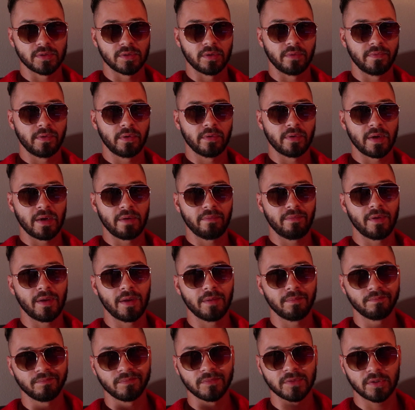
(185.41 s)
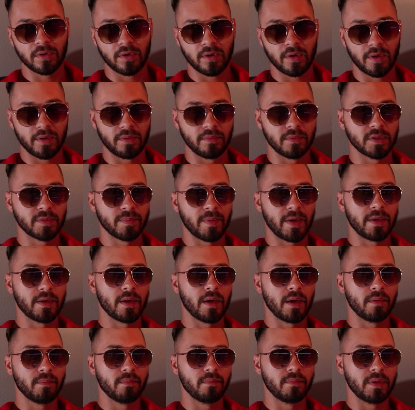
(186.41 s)
So if you don't have that, sorry, this might
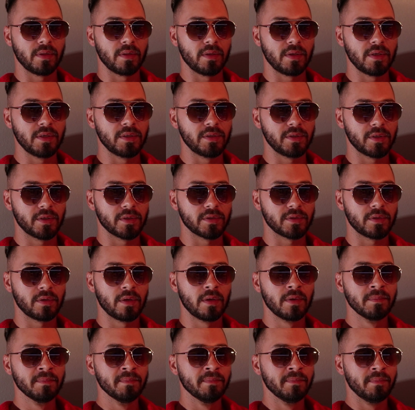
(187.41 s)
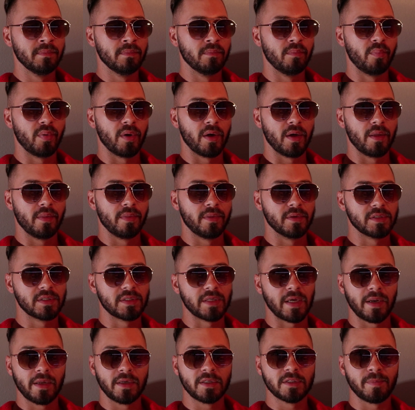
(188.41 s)
not be the easiest, but the
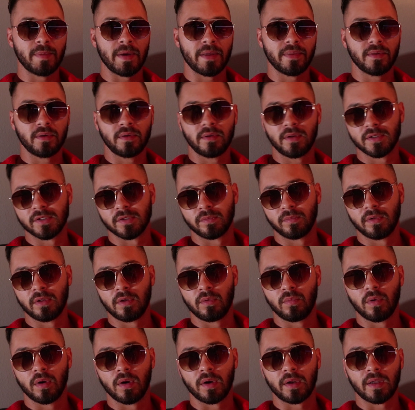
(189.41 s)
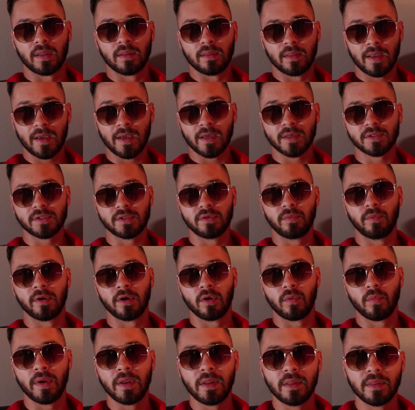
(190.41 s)
settings method doesn't really work unless you
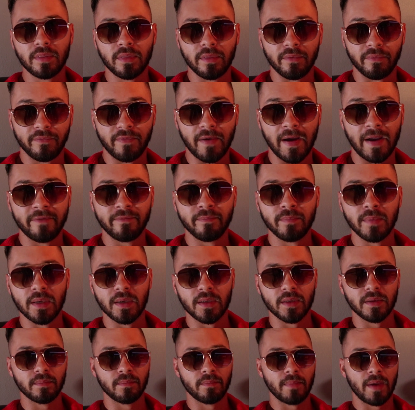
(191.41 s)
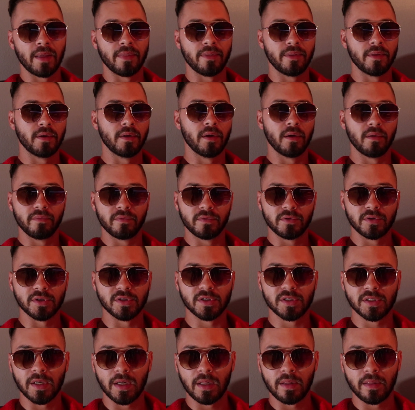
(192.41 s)
want to wait the 5-minute method of
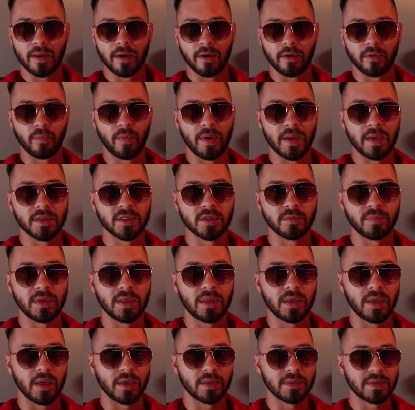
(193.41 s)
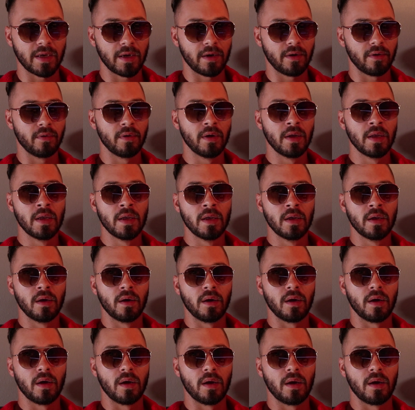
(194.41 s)
just sitting there and waiting to be kicked out
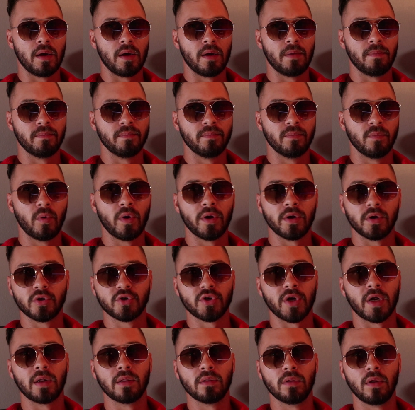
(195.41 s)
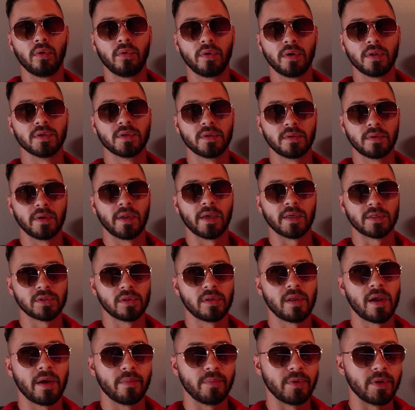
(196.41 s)
while you're trying to load into the next
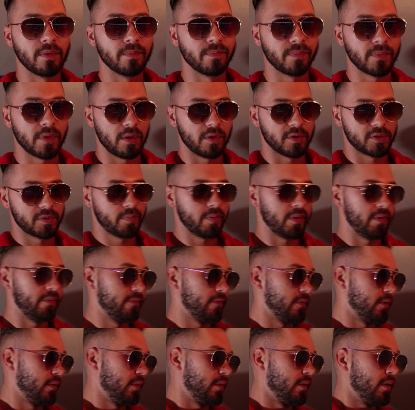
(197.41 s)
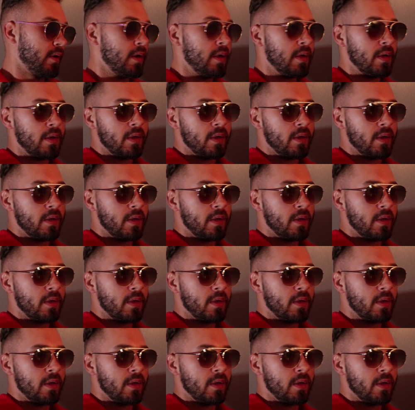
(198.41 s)
lobby. I'll explain further.